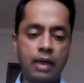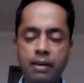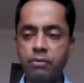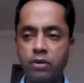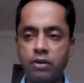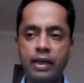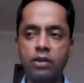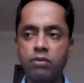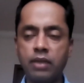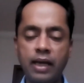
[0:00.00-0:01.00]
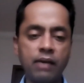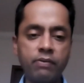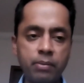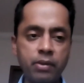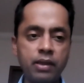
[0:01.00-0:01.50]
I would like to thank
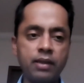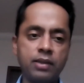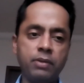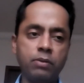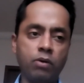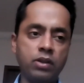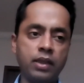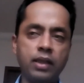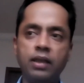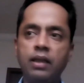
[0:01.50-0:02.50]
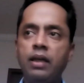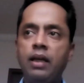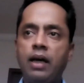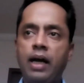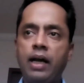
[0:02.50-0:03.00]
everybody that's been watching.
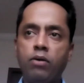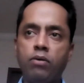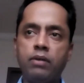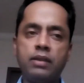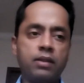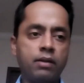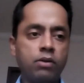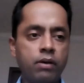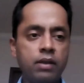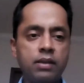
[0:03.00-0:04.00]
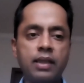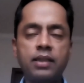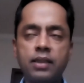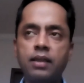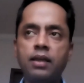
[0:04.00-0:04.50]
I know it's a recorded
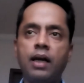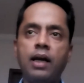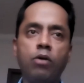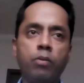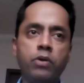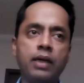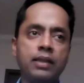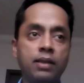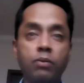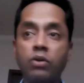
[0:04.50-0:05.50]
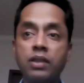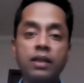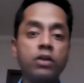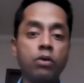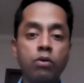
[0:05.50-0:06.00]
session. I hope you guys can watch it
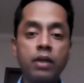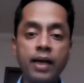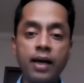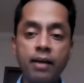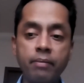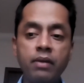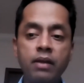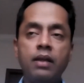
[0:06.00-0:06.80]
at your own time.